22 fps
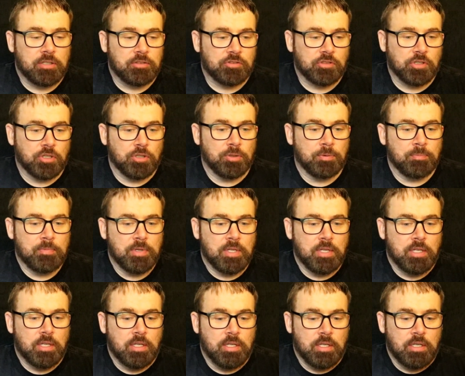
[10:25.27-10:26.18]
So
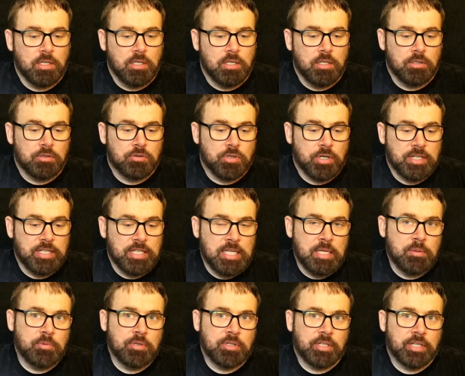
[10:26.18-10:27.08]
trying to
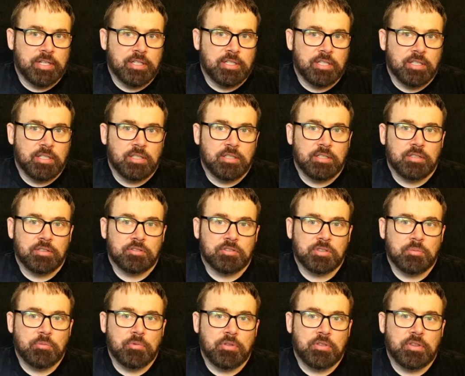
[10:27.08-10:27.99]
emulate
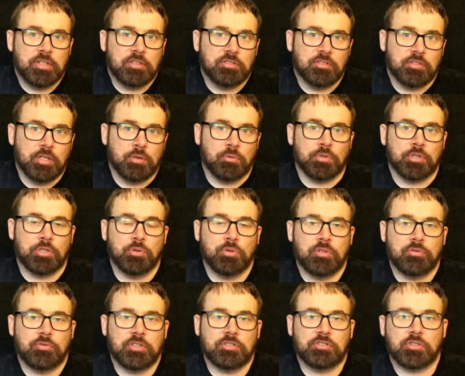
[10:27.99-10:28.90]
some of the things that they were
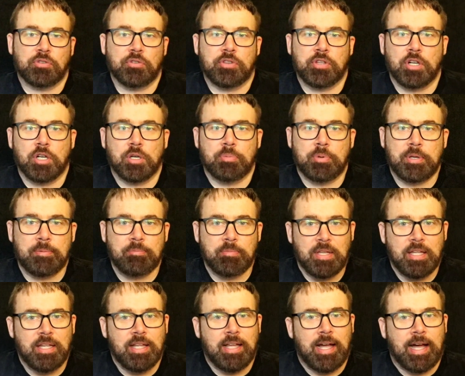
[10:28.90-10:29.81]
doing in physical
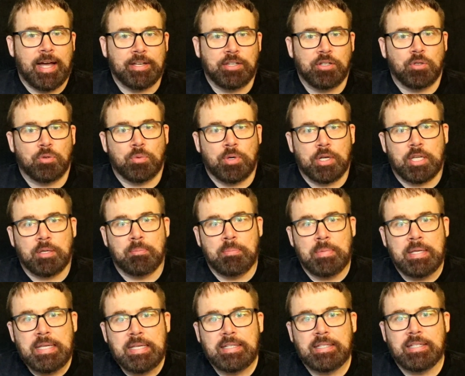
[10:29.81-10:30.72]
therapy. I don't
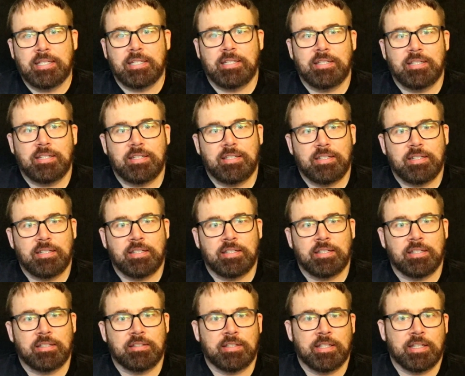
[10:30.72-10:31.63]
recommend
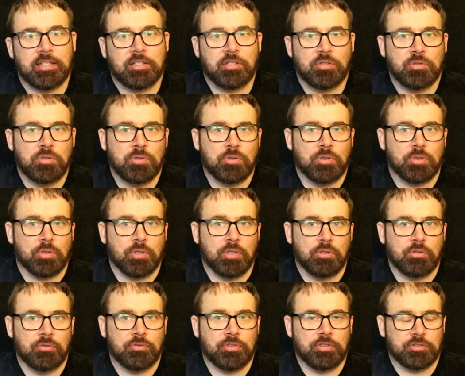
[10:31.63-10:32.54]
that you do
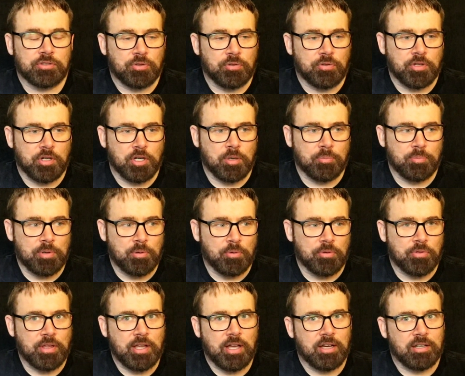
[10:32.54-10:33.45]
your own physical therapy
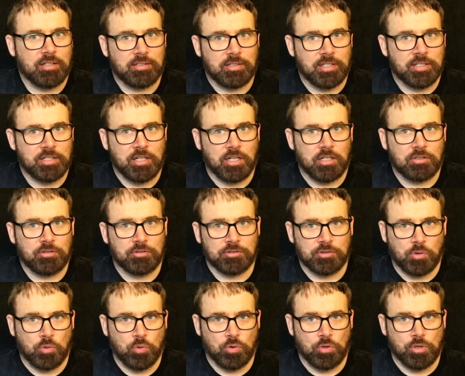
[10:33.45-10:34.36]
without a
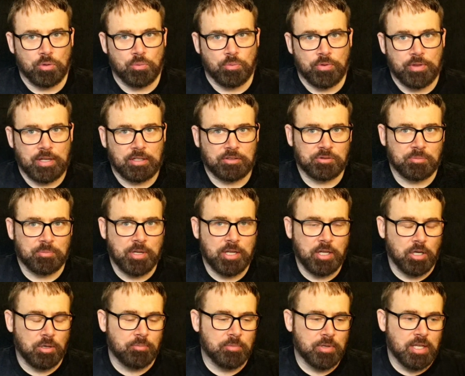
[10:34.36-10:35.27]
doctor's order, without some
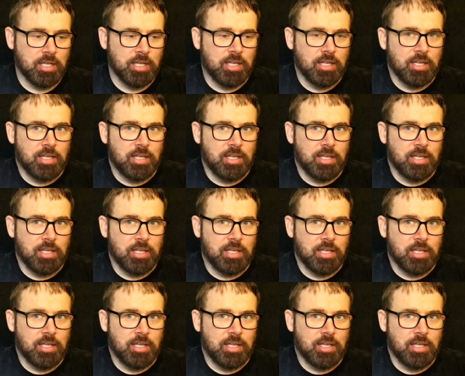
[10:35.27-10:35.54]
help.